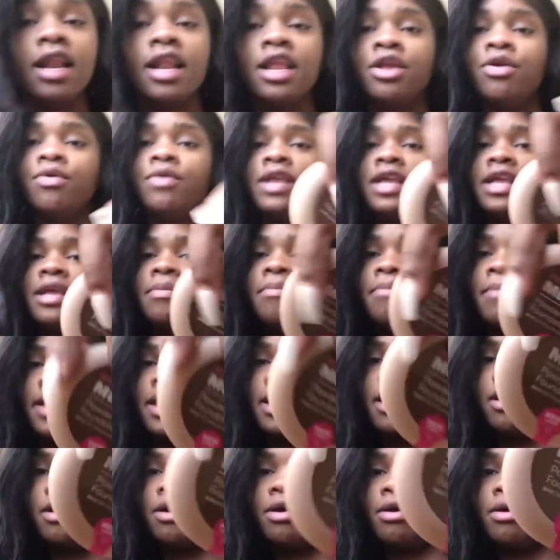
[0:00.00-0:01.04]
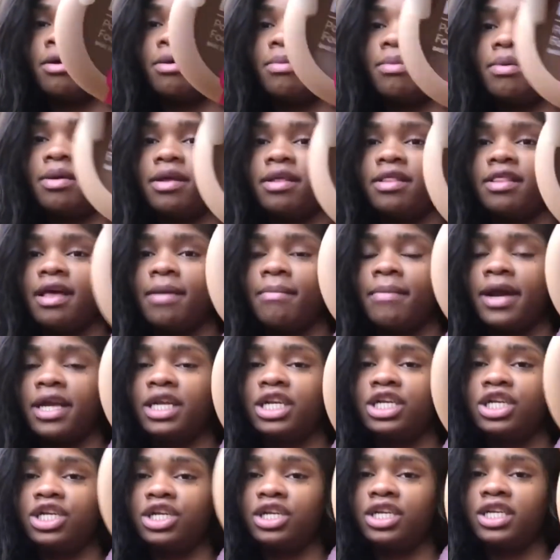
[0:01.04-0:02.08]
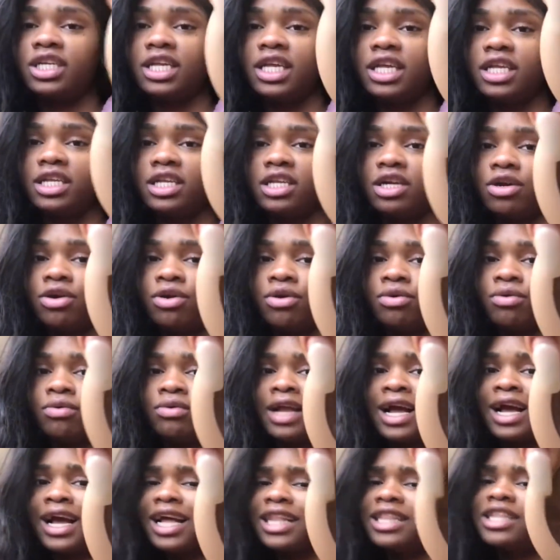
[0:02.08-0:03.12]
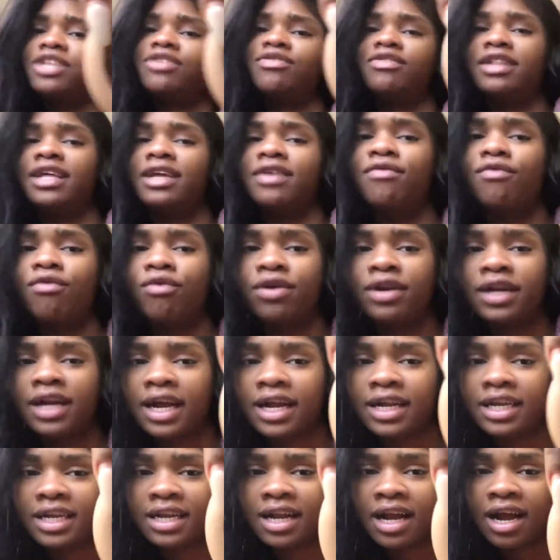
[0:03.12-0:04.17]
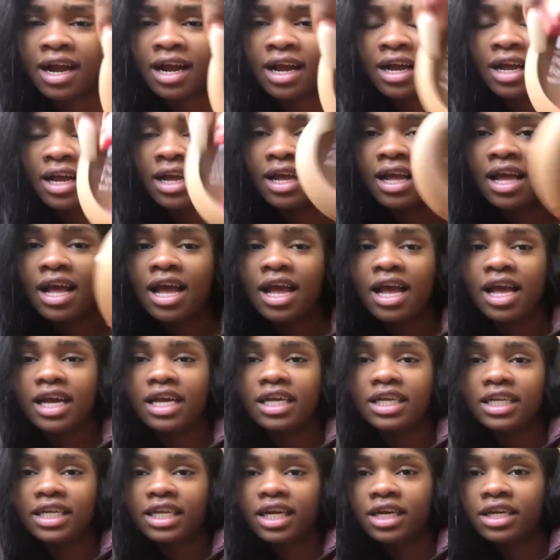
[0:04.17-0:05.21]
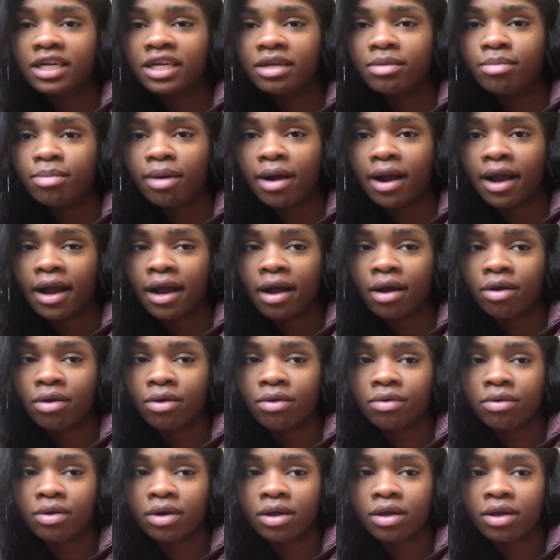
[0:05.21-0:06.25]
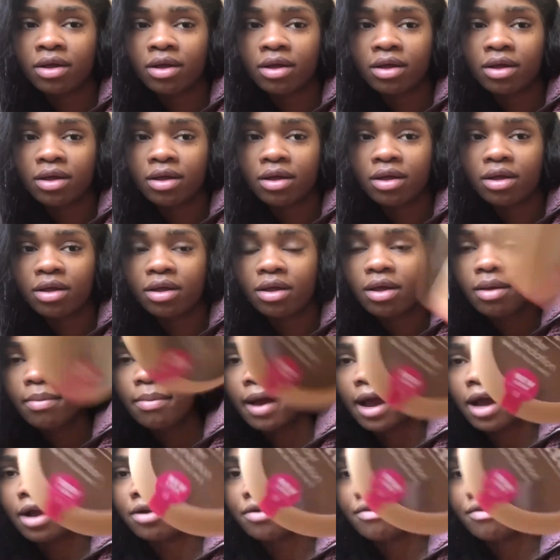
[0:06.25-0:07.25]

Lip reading: you need makeup that matches your skin tone. I got this for like $4.99. It's honey brown powder